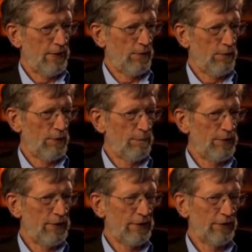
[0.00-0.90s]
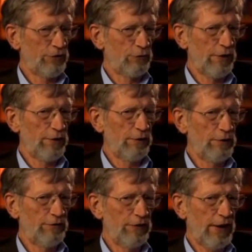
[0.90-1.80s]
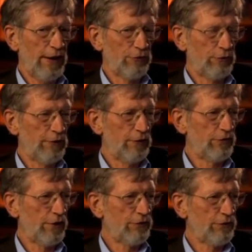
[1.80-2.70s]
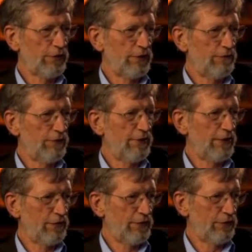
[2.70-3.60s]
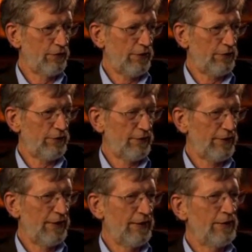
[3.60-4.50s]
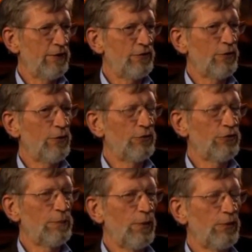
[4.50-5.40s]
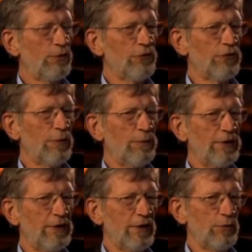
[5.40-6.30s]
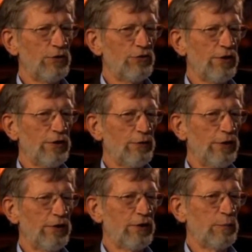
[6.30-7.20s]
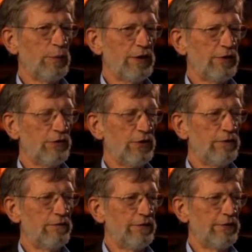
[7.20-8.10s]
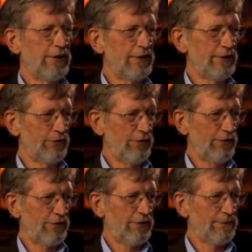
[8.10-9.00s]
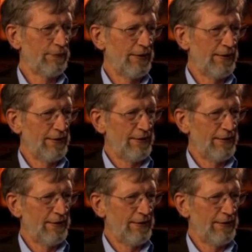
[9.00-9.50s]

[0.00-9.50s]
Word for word: Now, a being is greater if it actually exists than if it doesn't exist. So suppose the being than which none greater can be conceived didn't exist.